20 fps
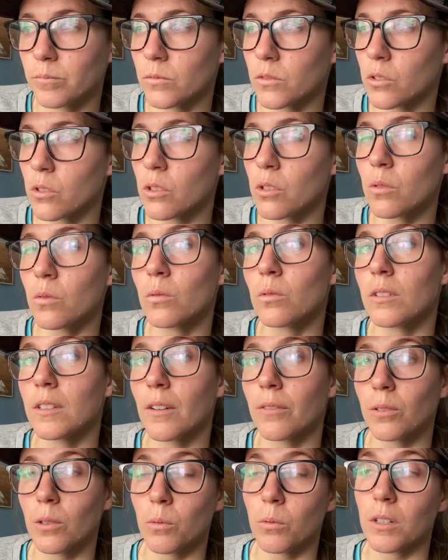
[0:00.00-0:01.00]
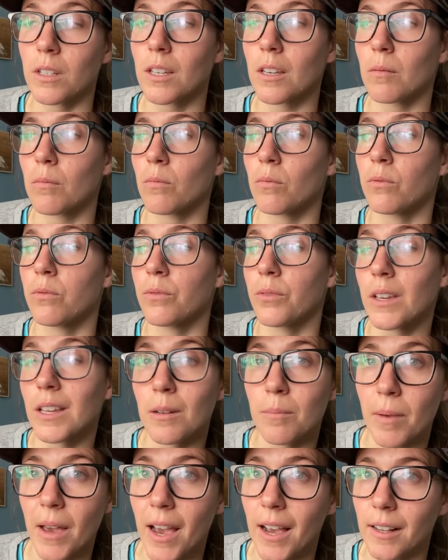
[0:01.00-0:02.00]
So you definitely would get
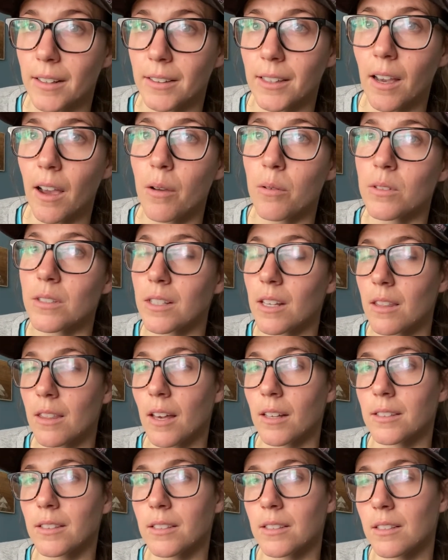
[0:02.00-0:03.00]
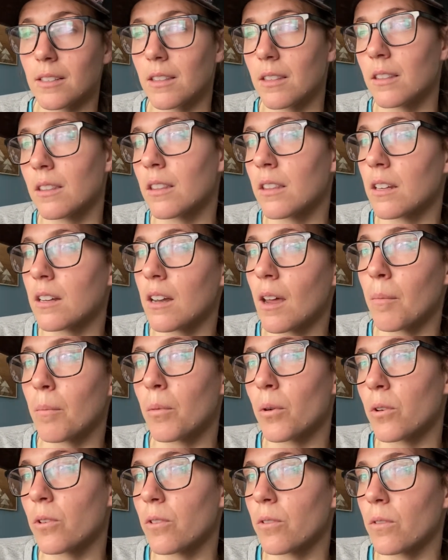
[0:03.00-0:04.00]
feedback. That I would say that's
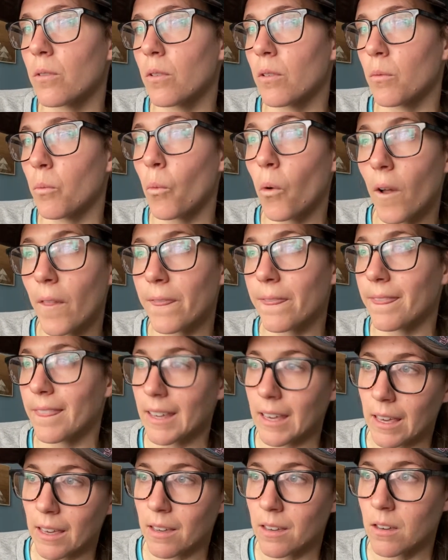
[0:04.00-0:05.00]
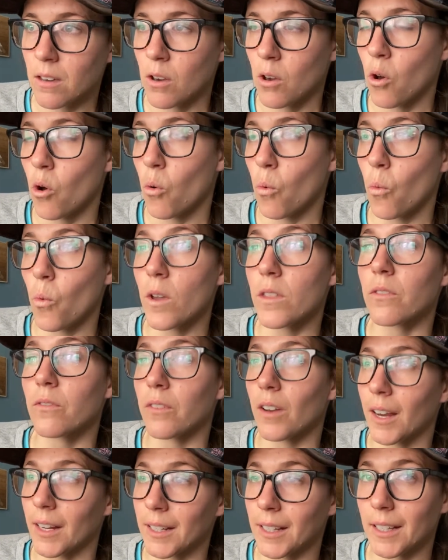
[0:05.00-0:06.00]
the one thing with
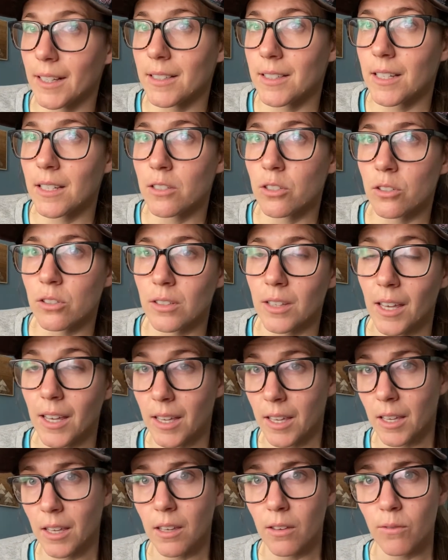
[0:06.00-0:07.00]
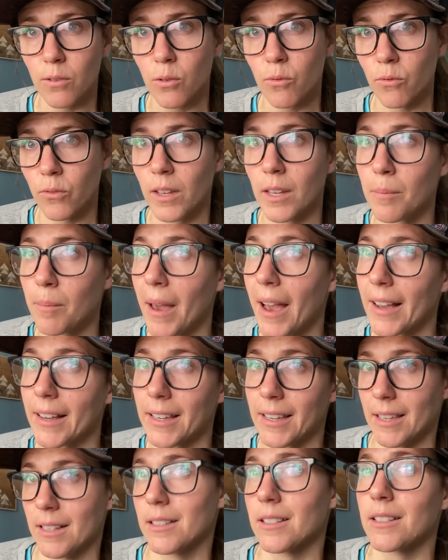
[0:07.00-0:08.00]
finding a teacher. They can give you feedback
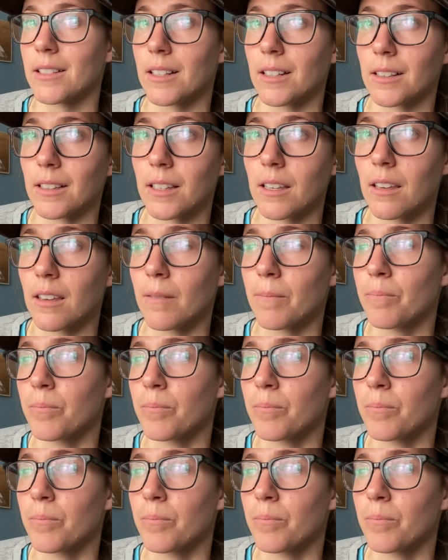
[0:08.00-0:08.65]
instantly.